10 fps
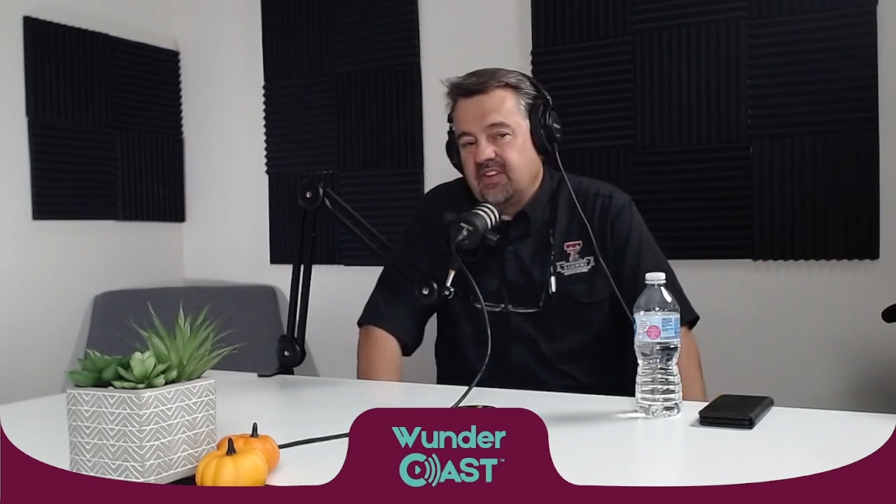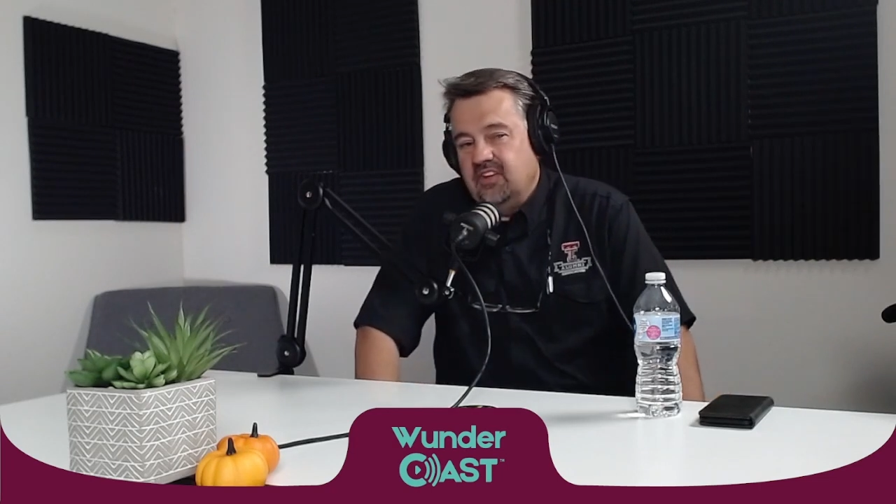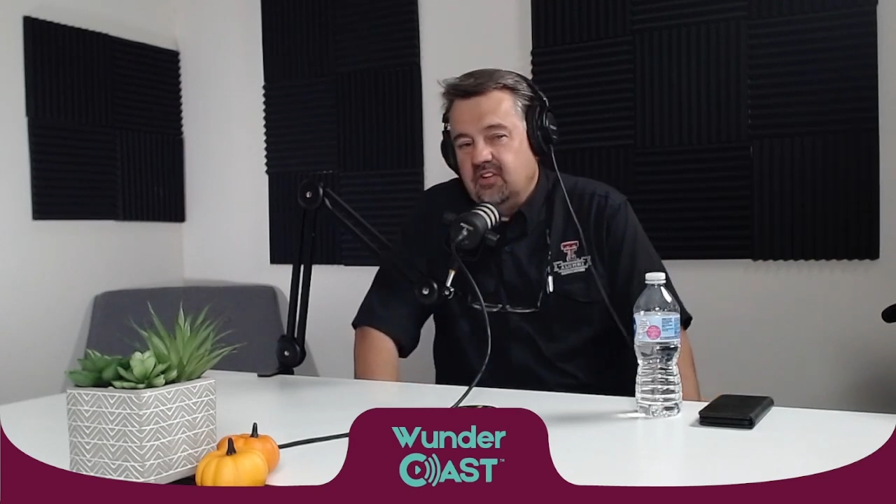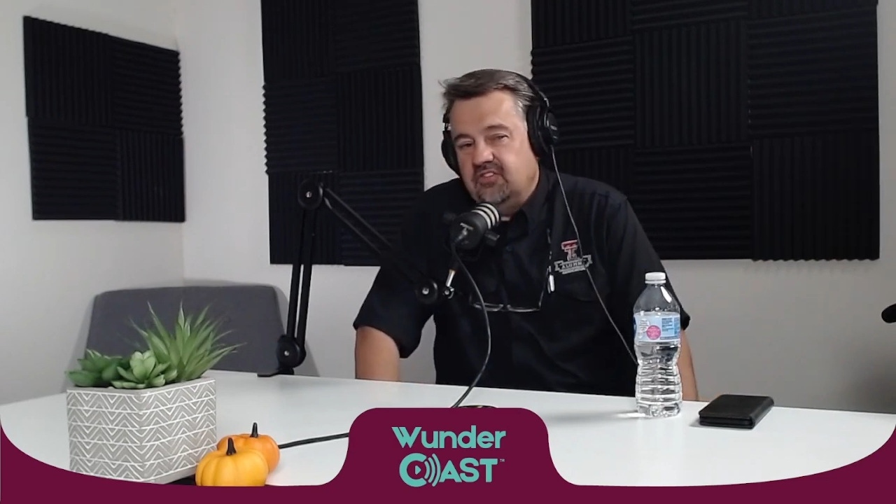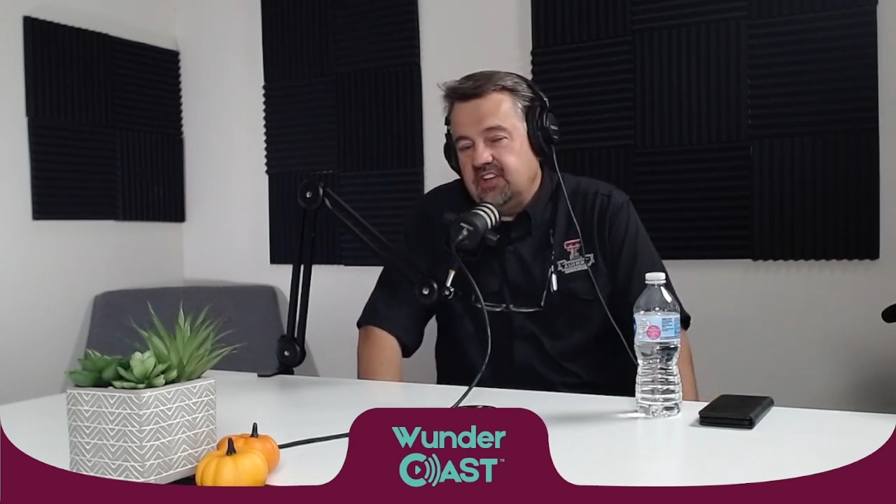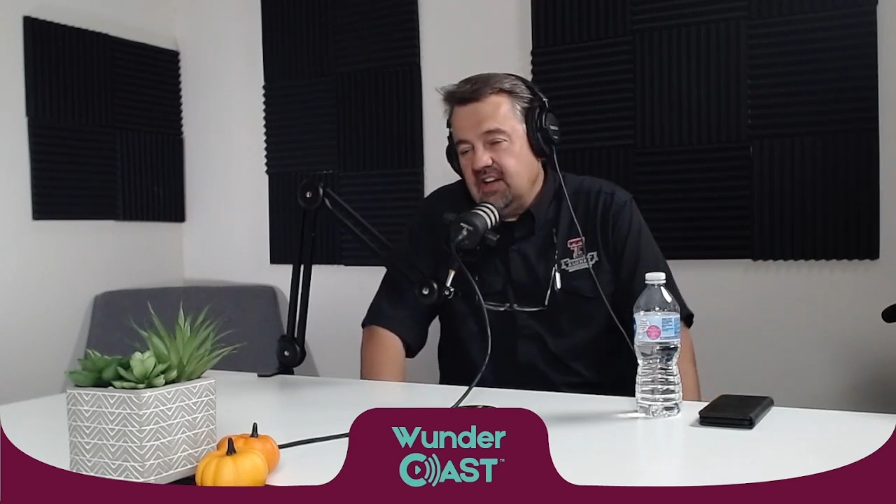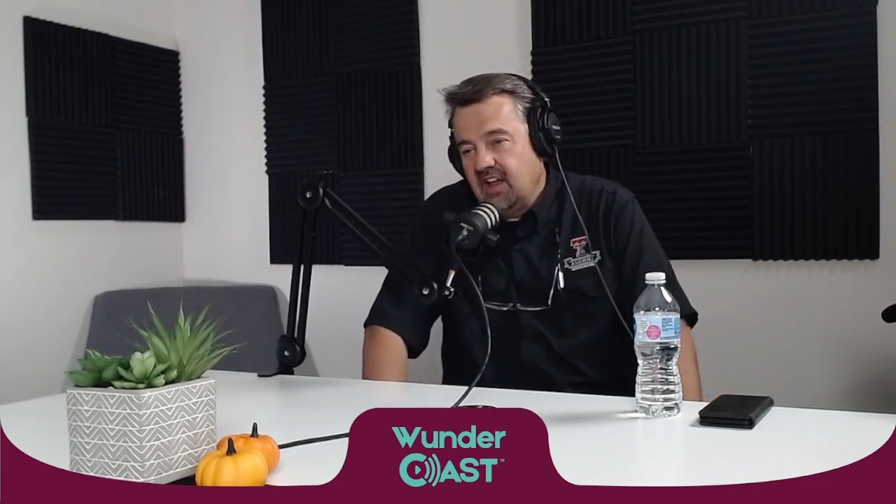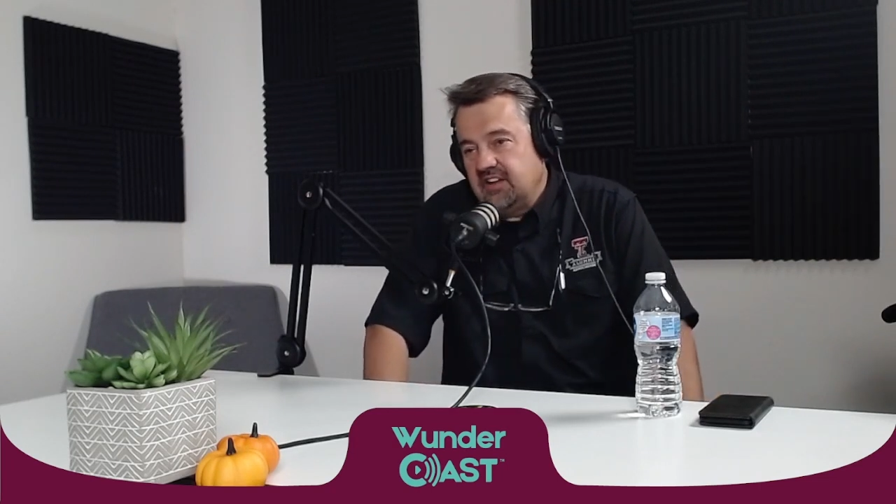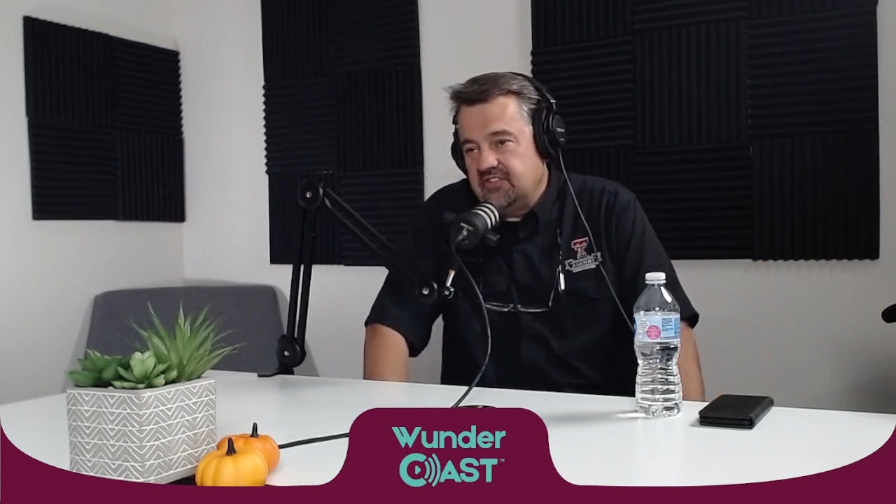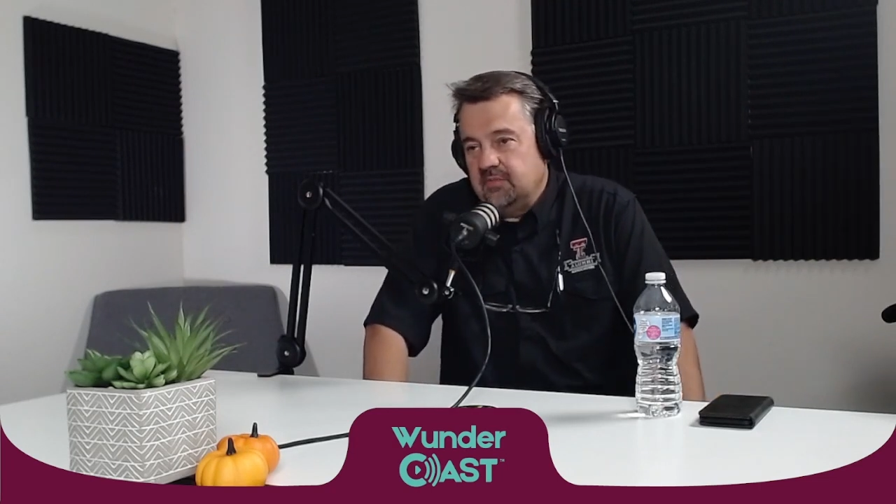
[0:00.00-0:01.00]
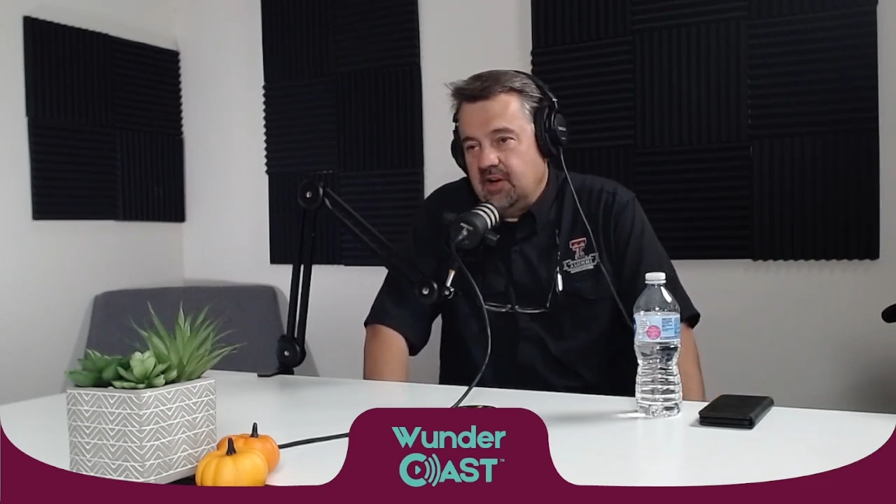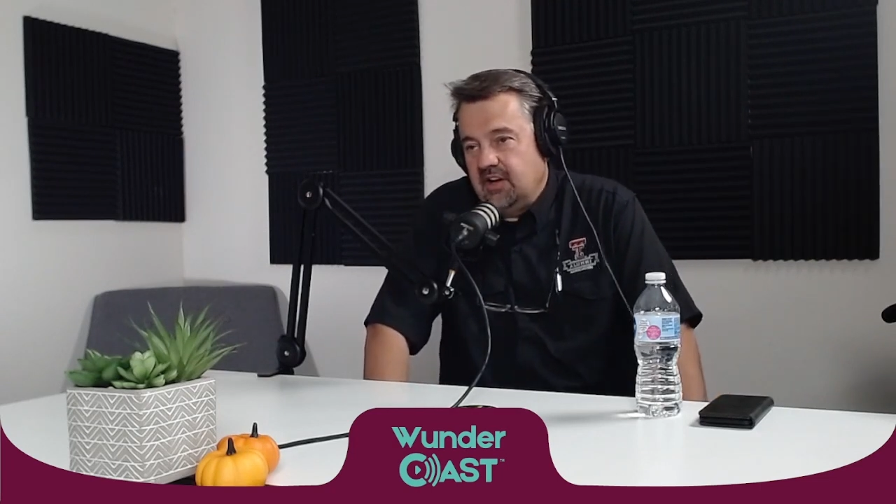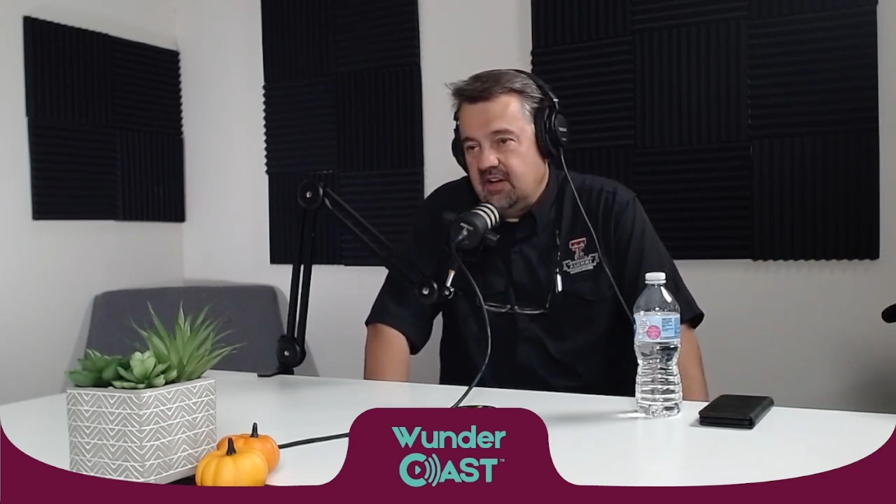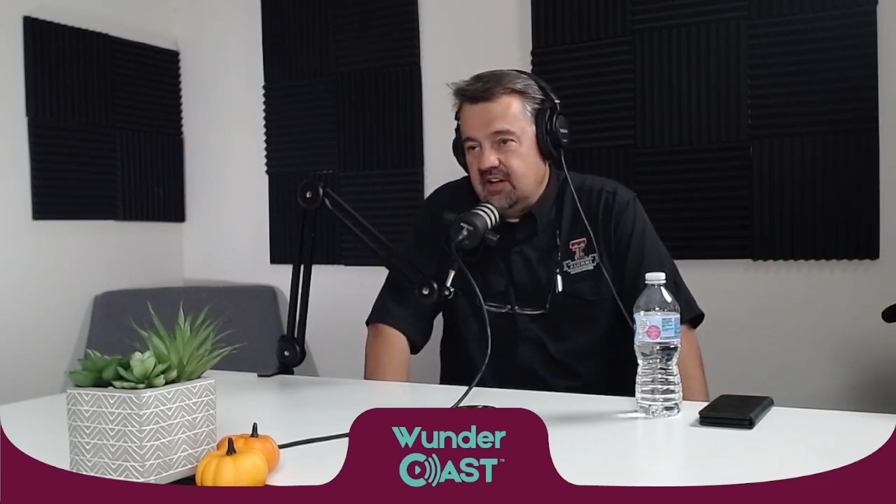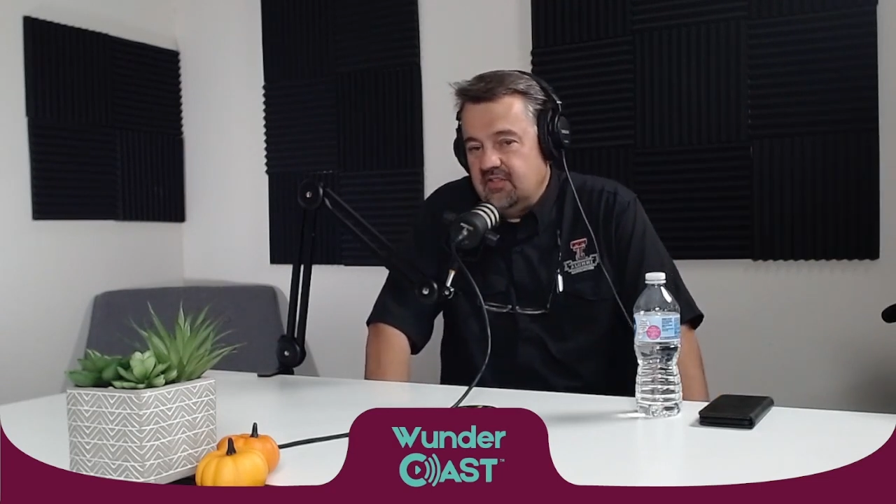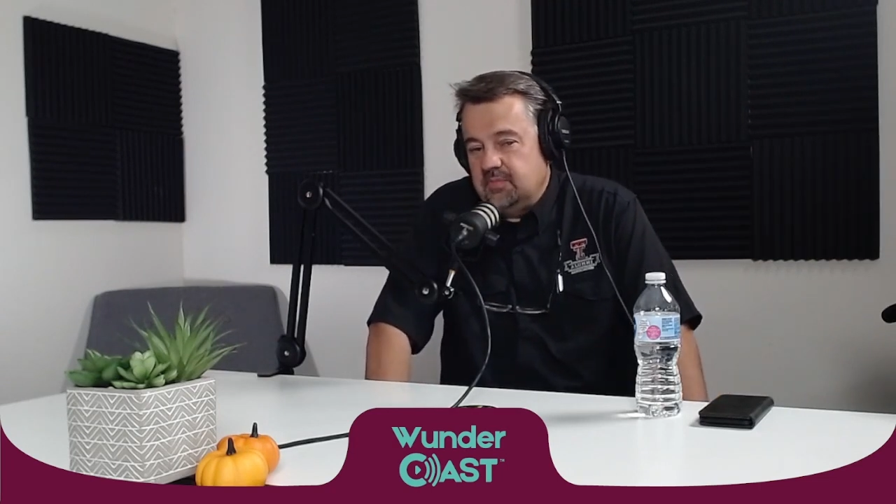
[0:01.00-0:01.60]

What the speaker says: you see a lot of similarities,